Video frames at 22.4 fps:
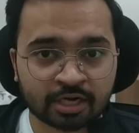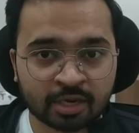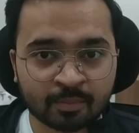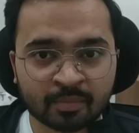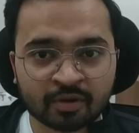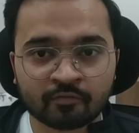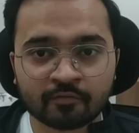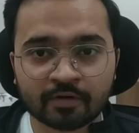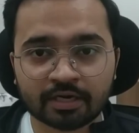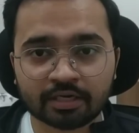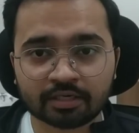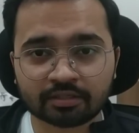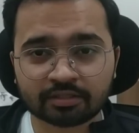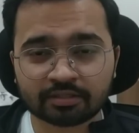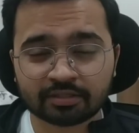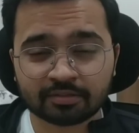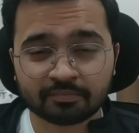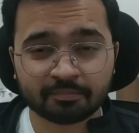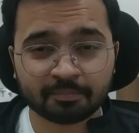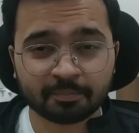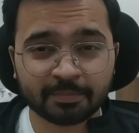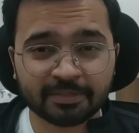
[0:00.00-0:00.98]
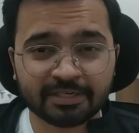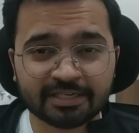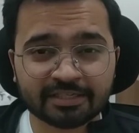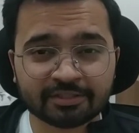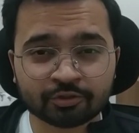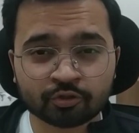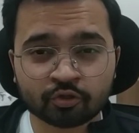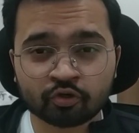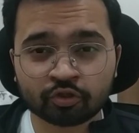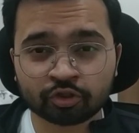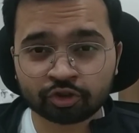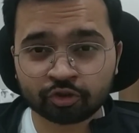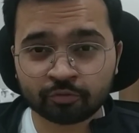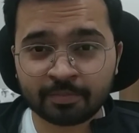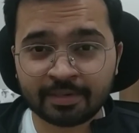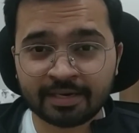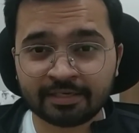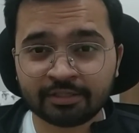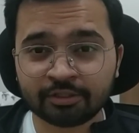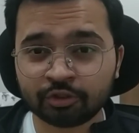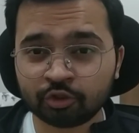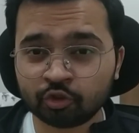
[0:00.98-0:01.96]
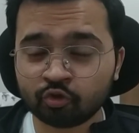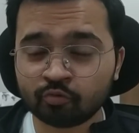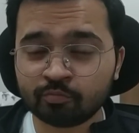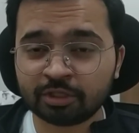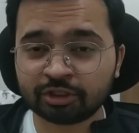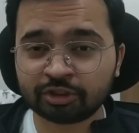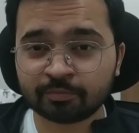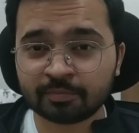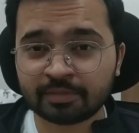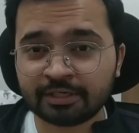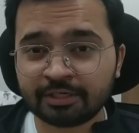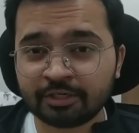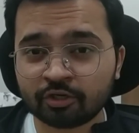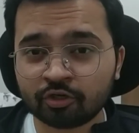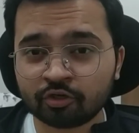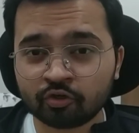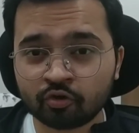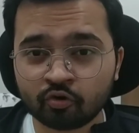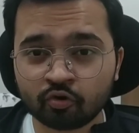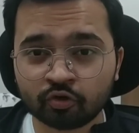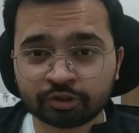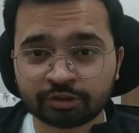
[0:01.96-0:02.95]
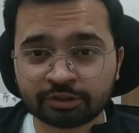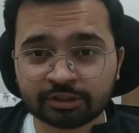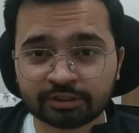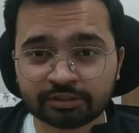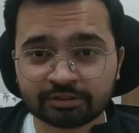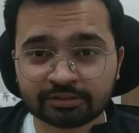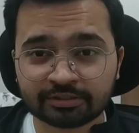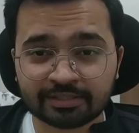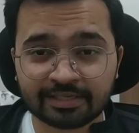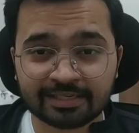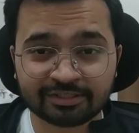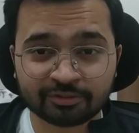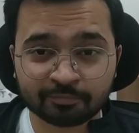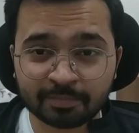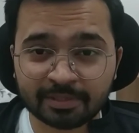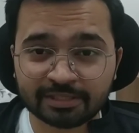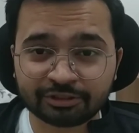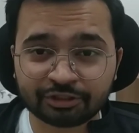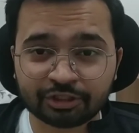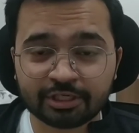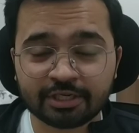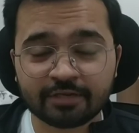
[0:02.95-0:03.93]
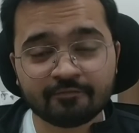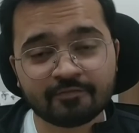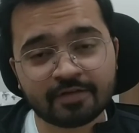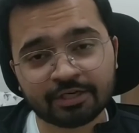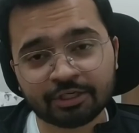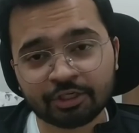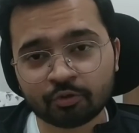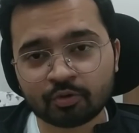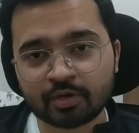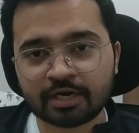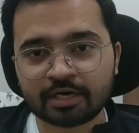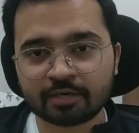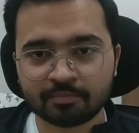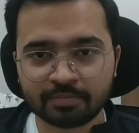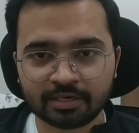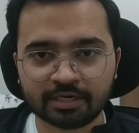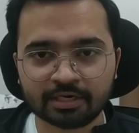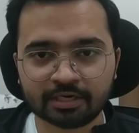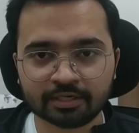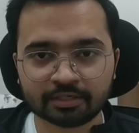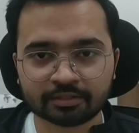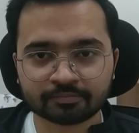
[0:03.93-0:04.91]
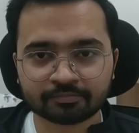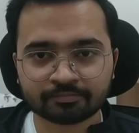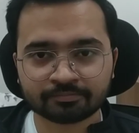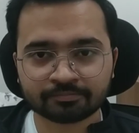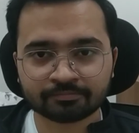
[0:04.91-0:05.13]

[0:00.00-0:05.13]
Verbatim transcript: Number one, please don't spend too much money on courses, especially when you are a beginner.